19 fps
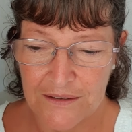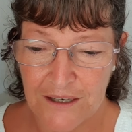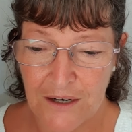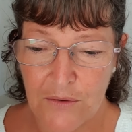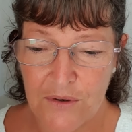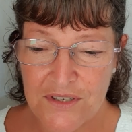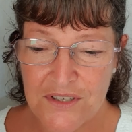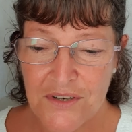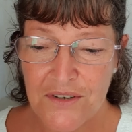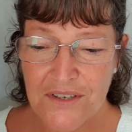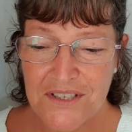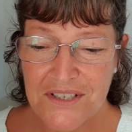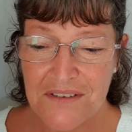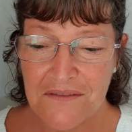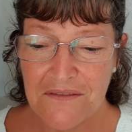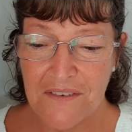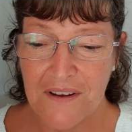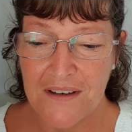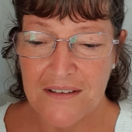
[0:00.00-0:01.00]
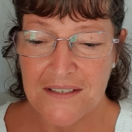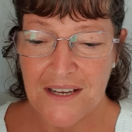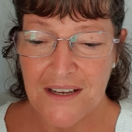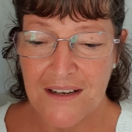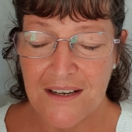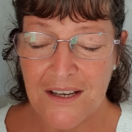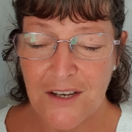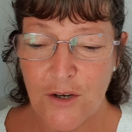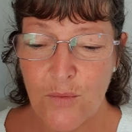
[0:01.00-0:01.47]
I researched and found
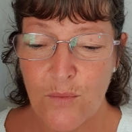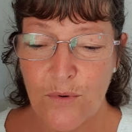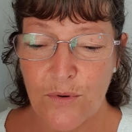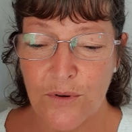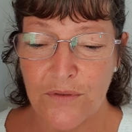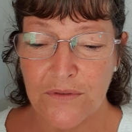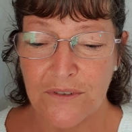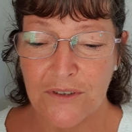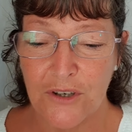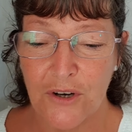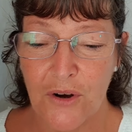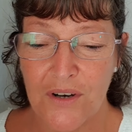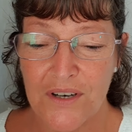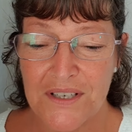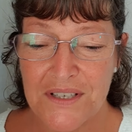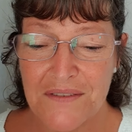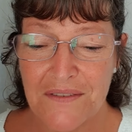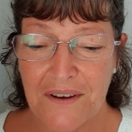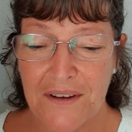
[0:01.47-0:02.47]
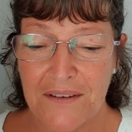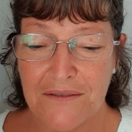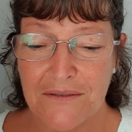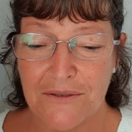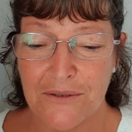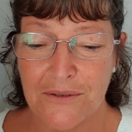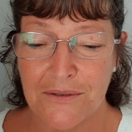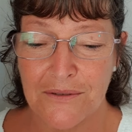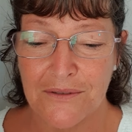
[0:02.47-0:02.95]
out Hebrew for God is
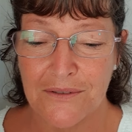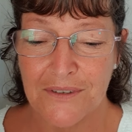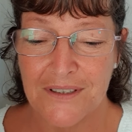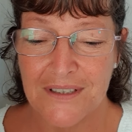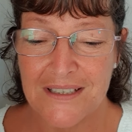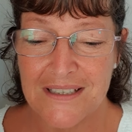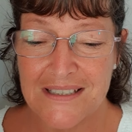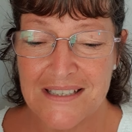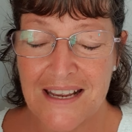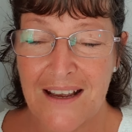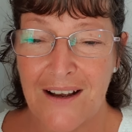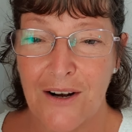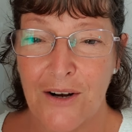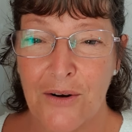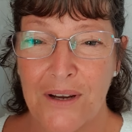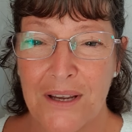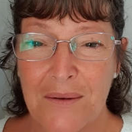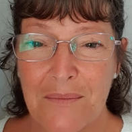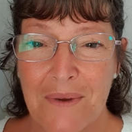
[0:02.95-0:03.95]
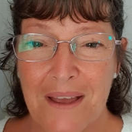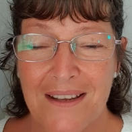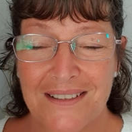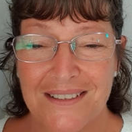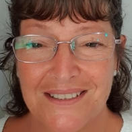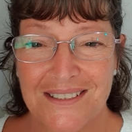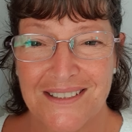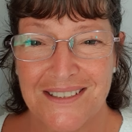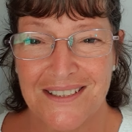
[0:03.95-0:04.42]
faithful is El
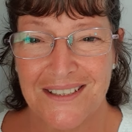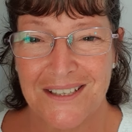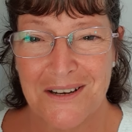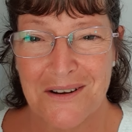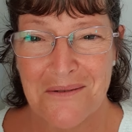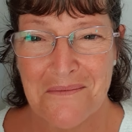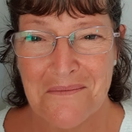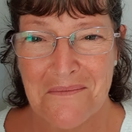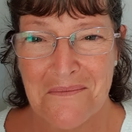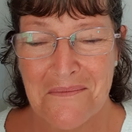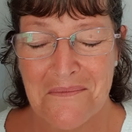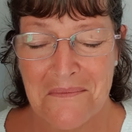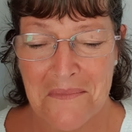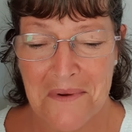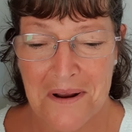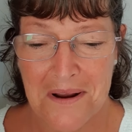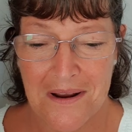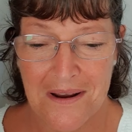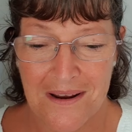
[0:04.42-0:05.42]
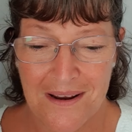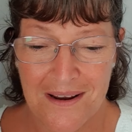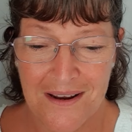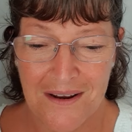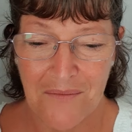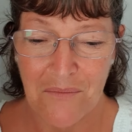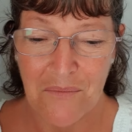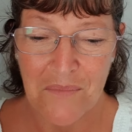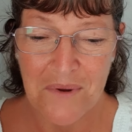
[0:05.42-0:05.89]
Emet,
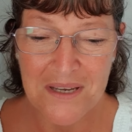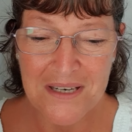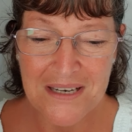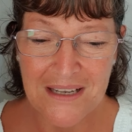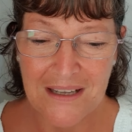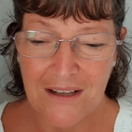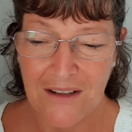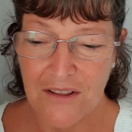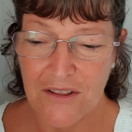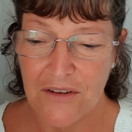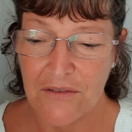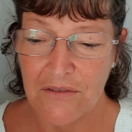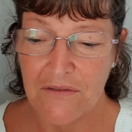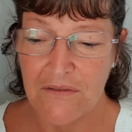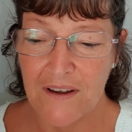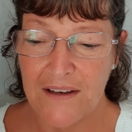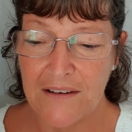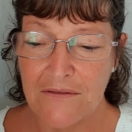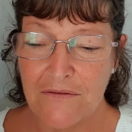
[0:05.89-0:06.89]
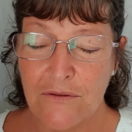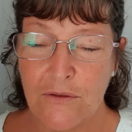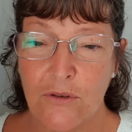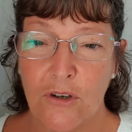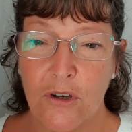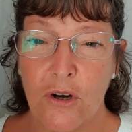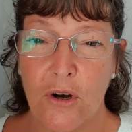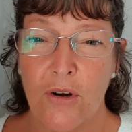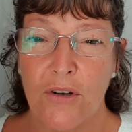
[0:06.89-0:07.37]
meaning the faithful
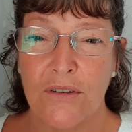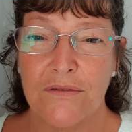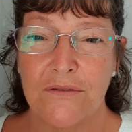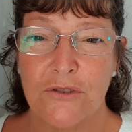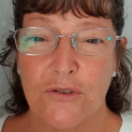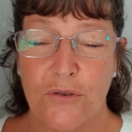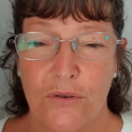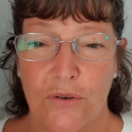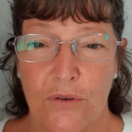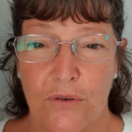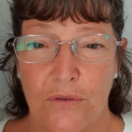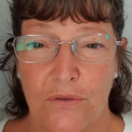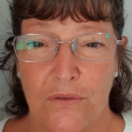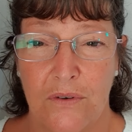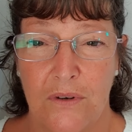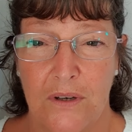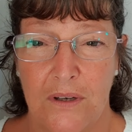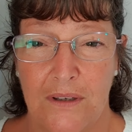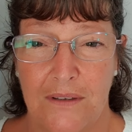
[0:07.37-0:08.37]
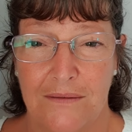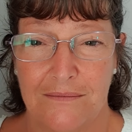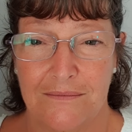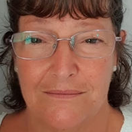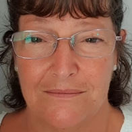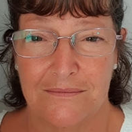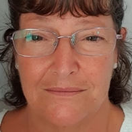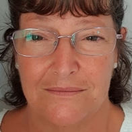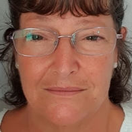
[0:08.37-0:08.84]
God of truth.
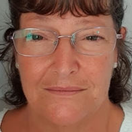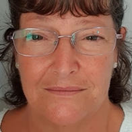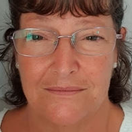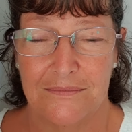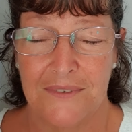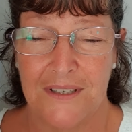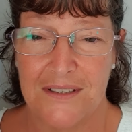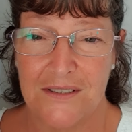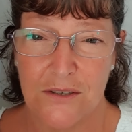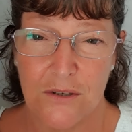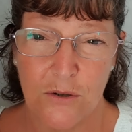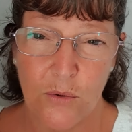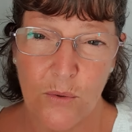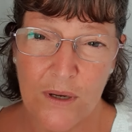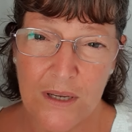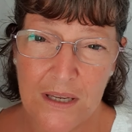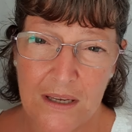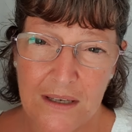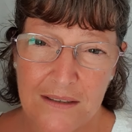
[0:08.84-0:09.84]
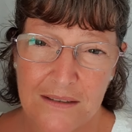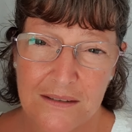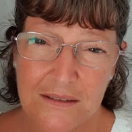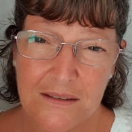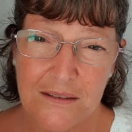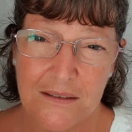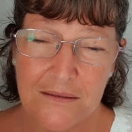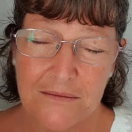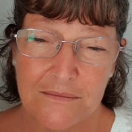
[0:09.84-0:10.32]
It's who He
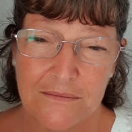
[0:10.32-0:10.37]
is.